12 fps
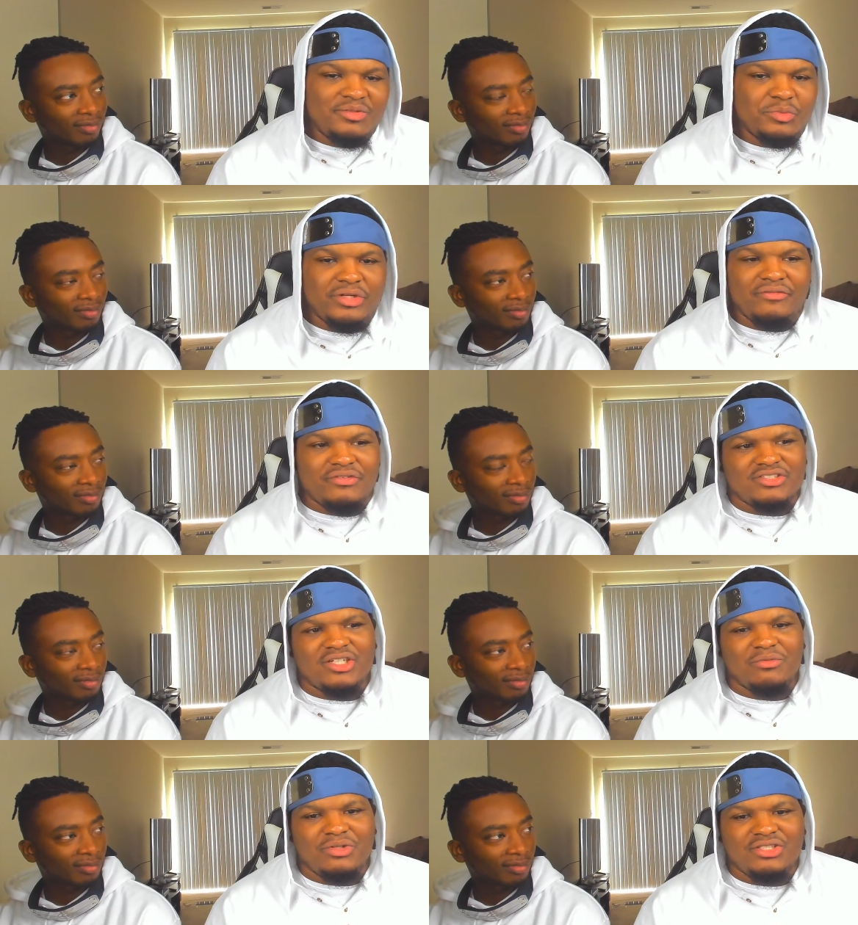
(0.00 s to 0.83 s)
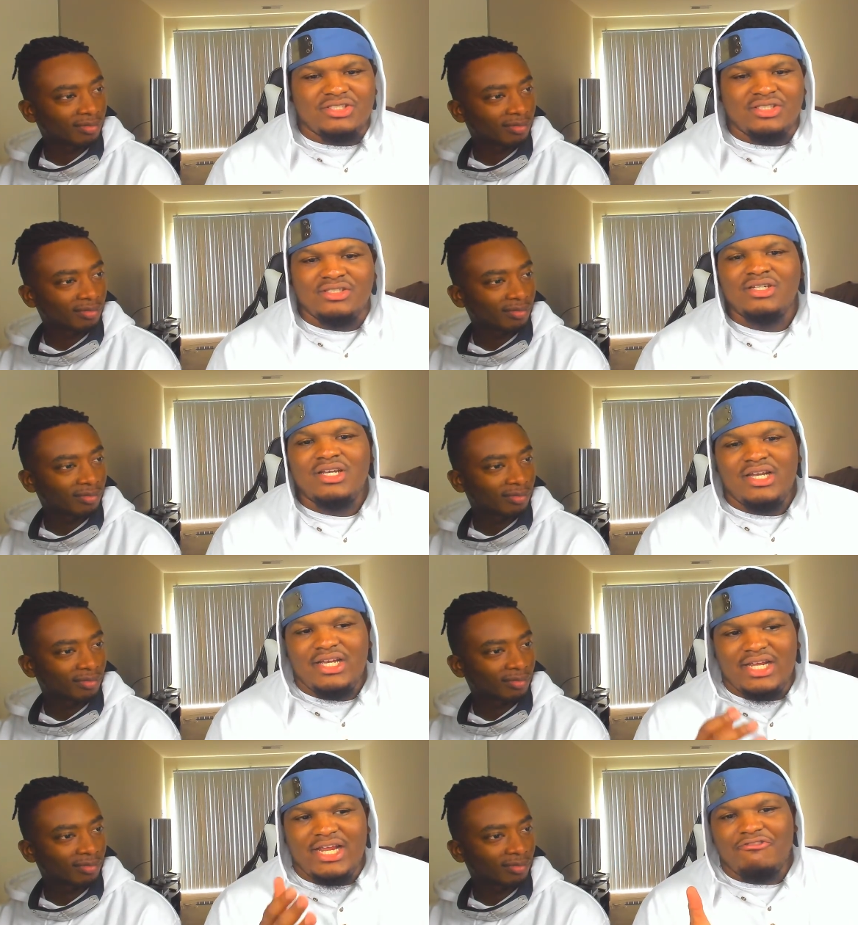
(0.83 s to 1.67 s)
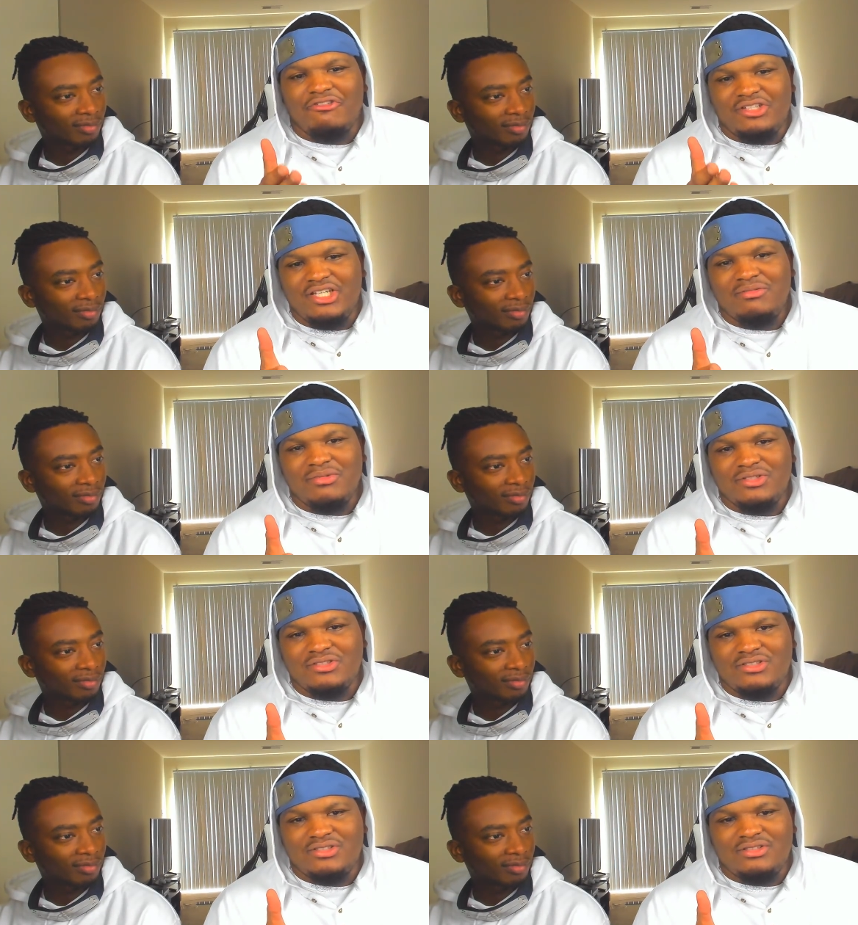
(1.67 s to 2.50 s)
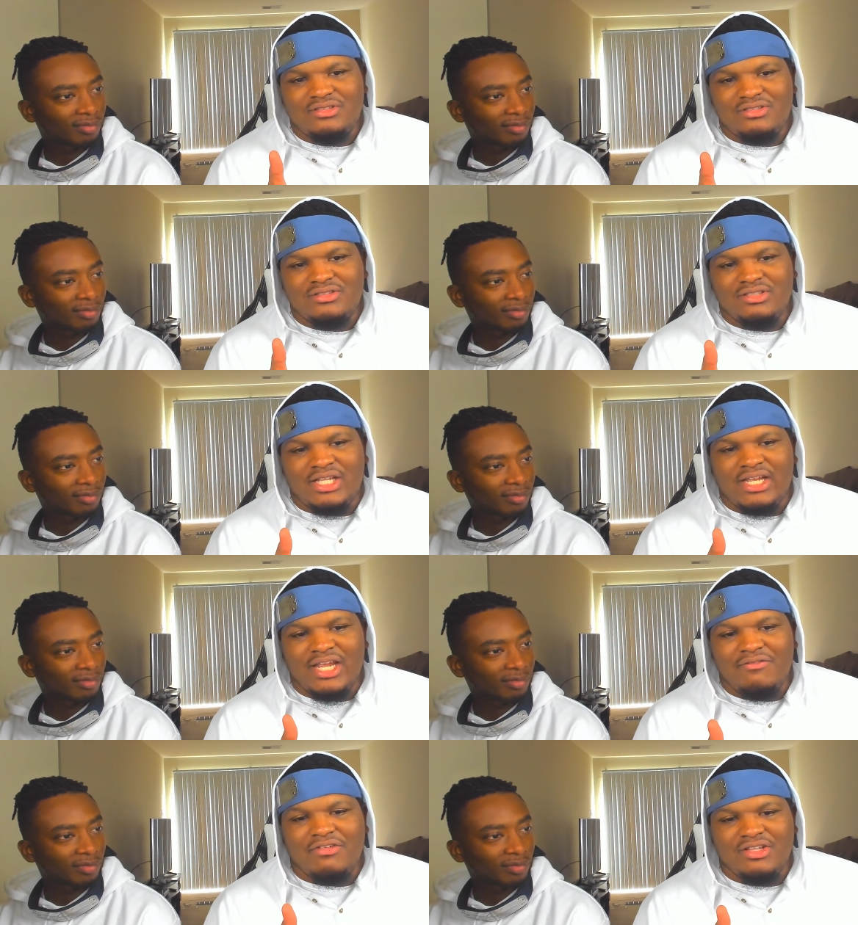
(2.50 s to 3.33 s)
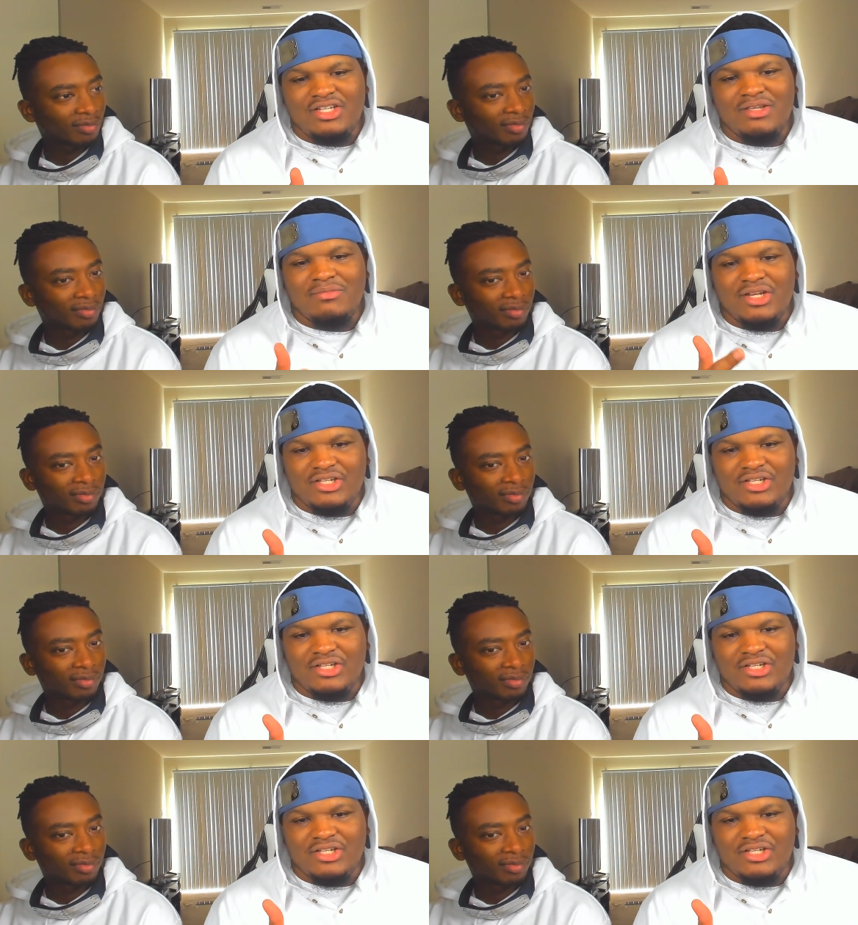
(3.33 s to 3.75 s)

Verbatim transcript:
Speaker 1: But for some reason, every demon's like every other demon,